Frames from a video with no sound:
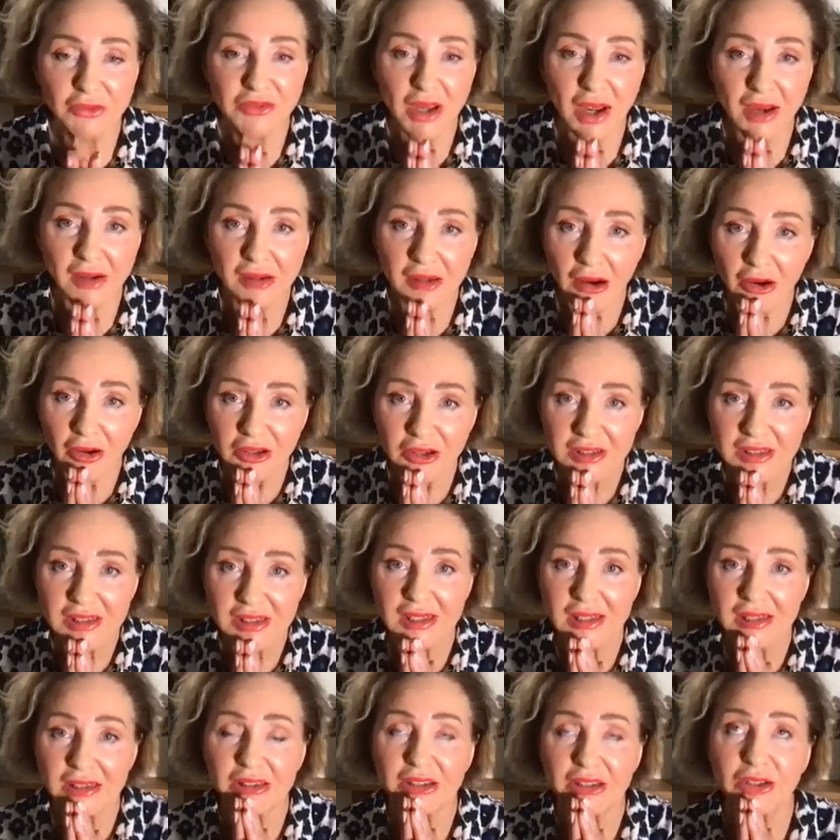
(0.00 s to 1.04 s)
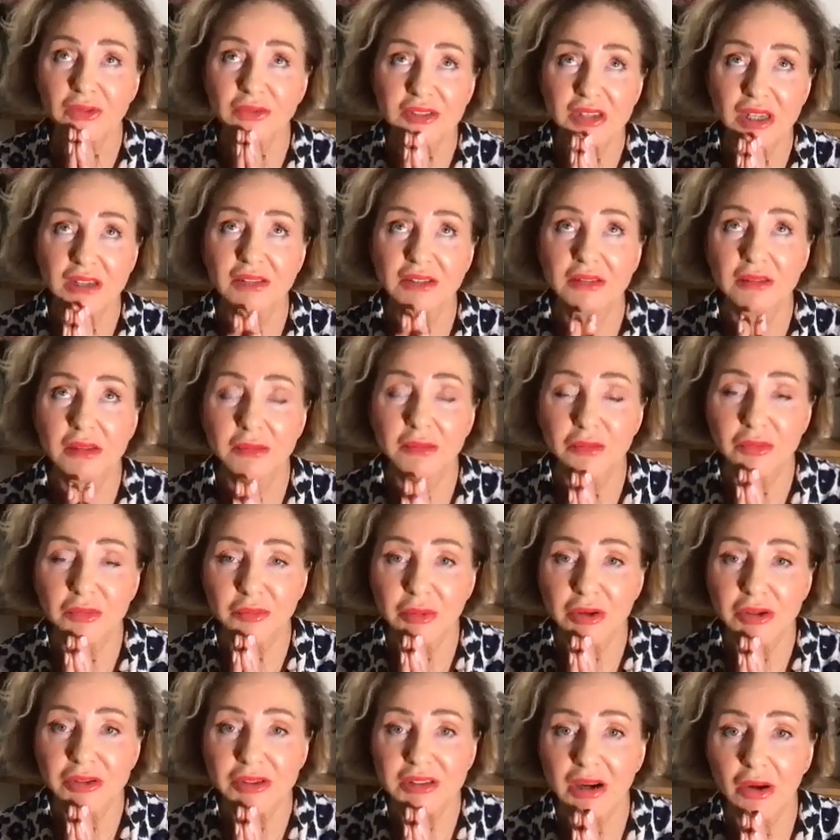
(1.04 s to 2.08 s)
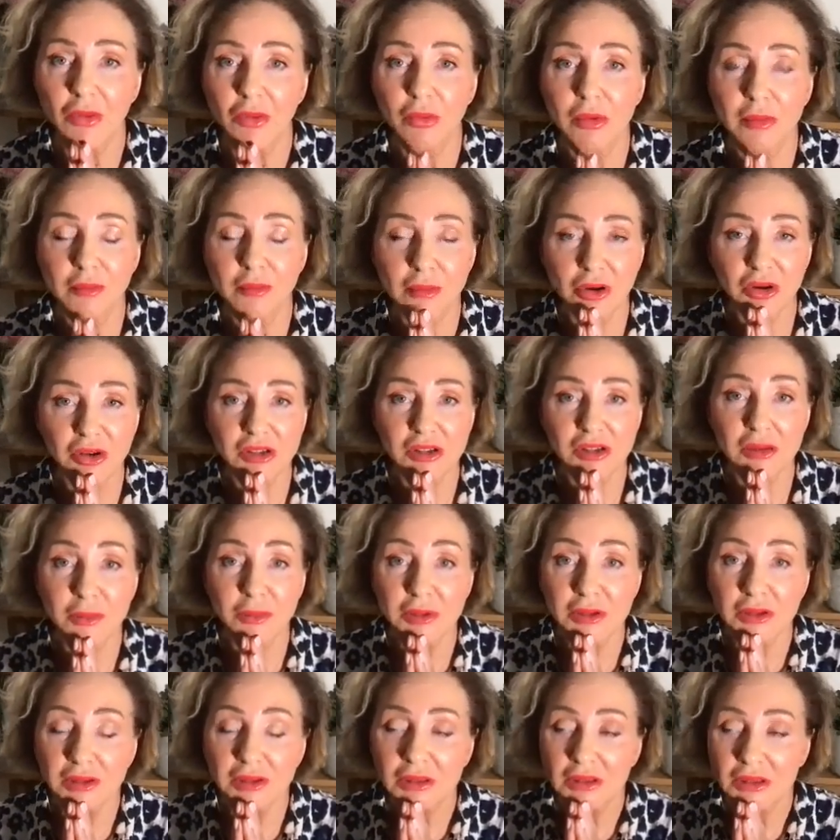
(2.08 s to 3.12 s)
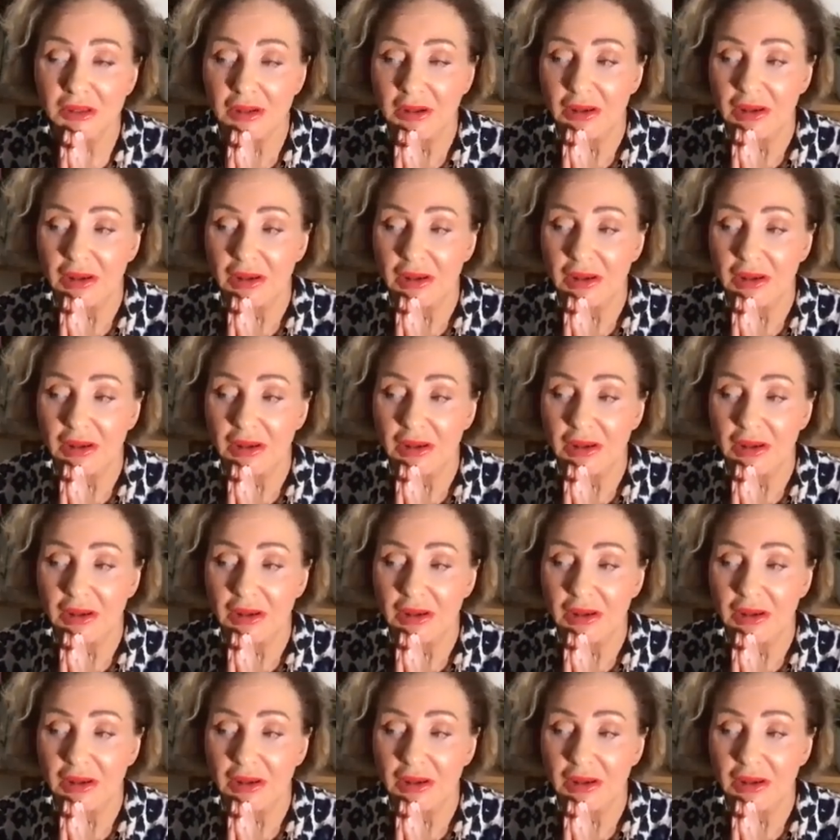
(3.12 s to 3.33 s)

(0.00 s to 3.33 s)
I honestly think you've done the most remarkable